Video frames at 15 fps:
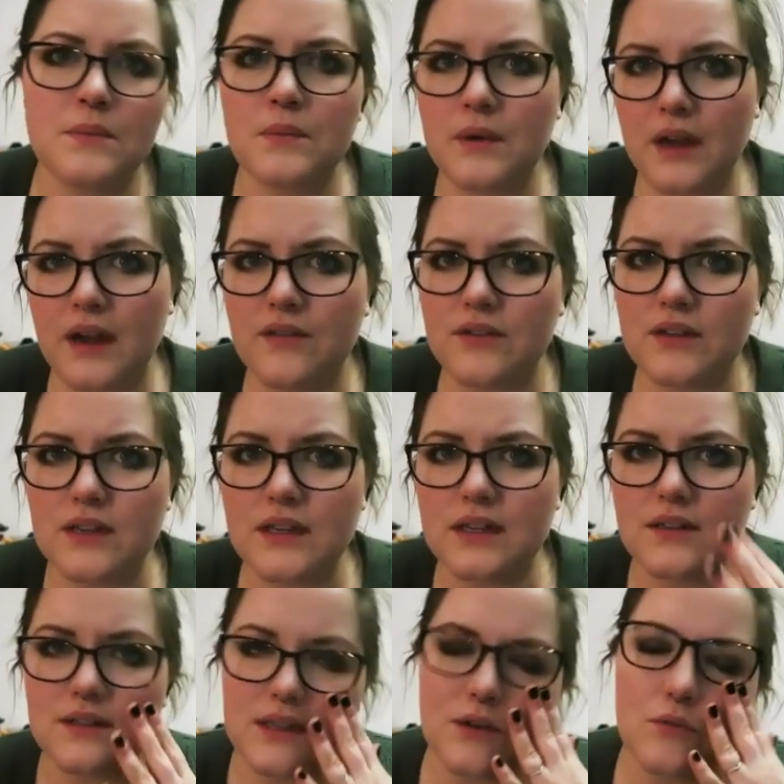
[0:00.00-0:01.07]
but everything
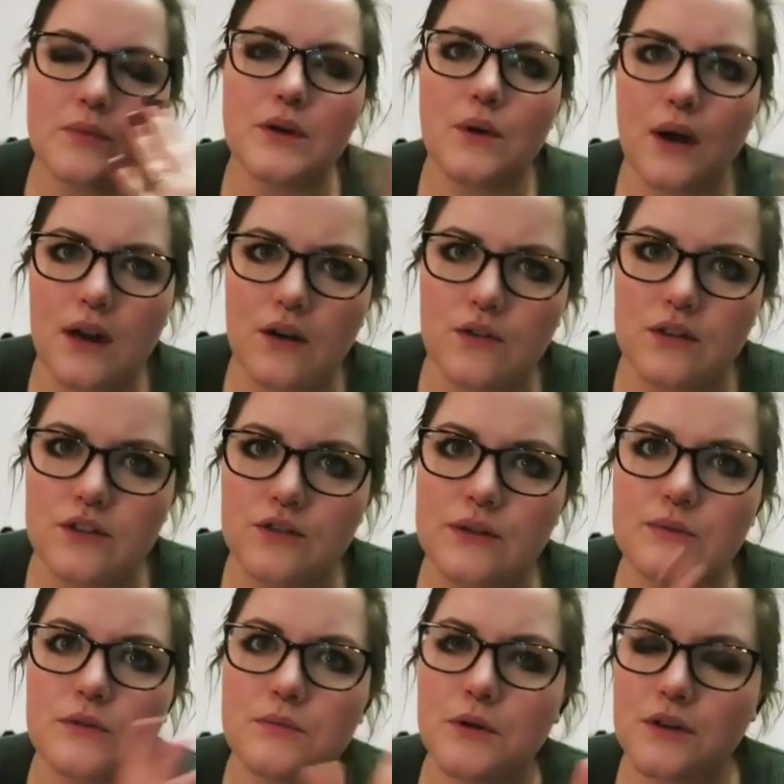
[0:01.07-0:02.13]
else, that would be quite a long
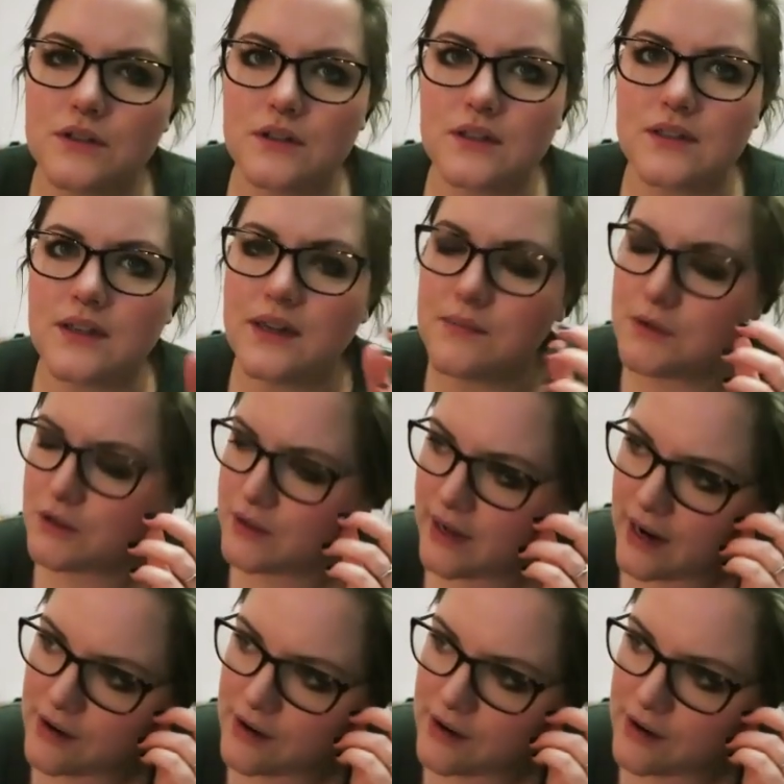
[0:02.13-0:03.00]
description box and there's a limit on